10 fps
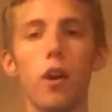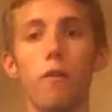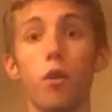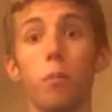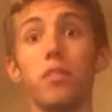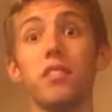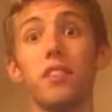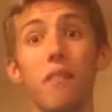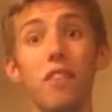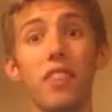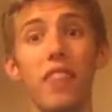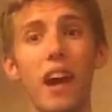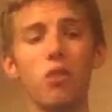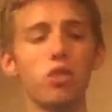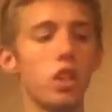from
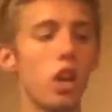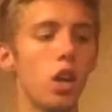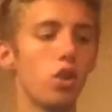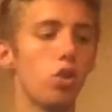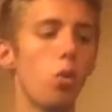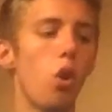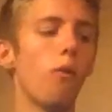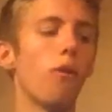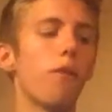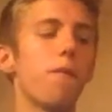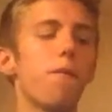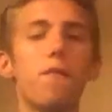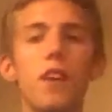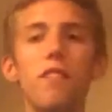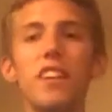7,000 to over
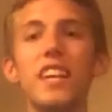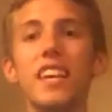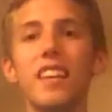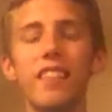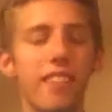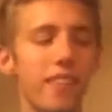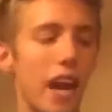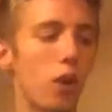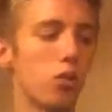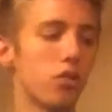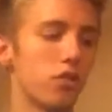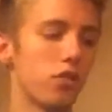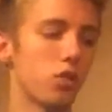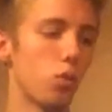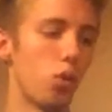15,000
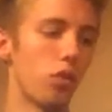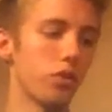schools.